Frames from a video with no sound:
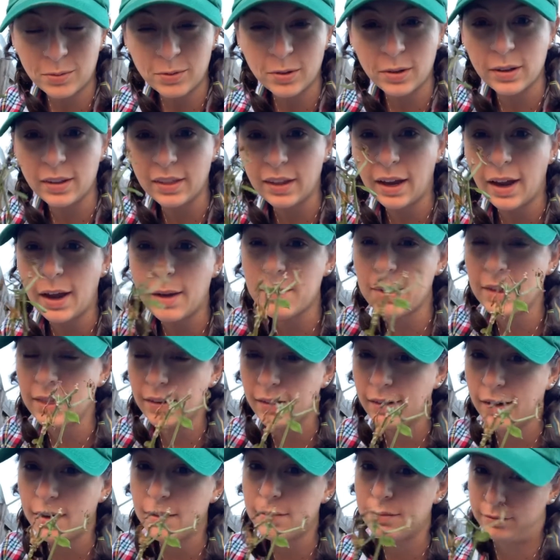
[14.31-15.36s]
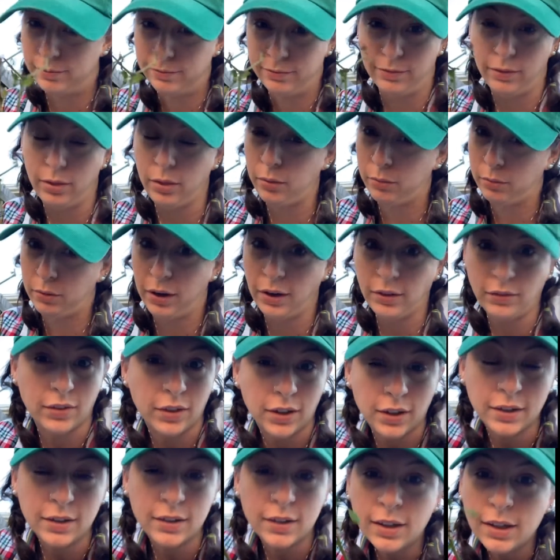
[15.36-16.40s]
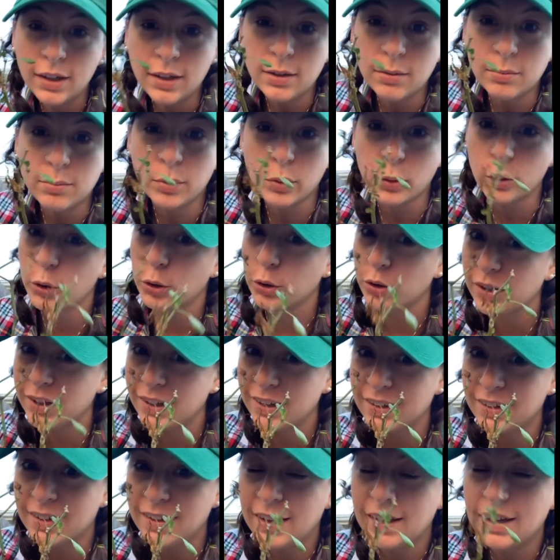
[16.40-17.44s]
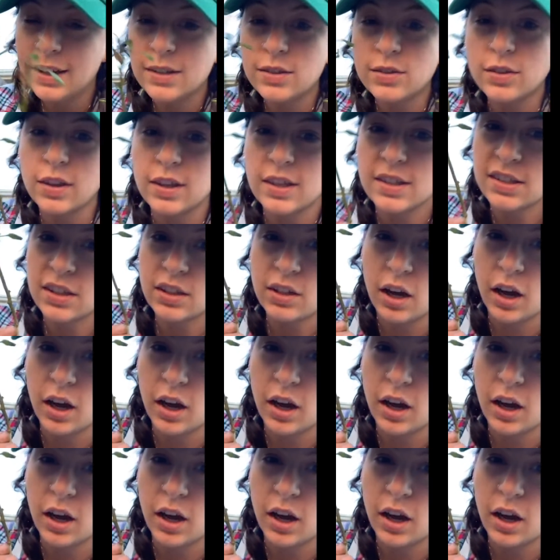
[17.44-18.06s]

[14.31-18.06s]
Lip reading: They're not thriving, but they're green. So these are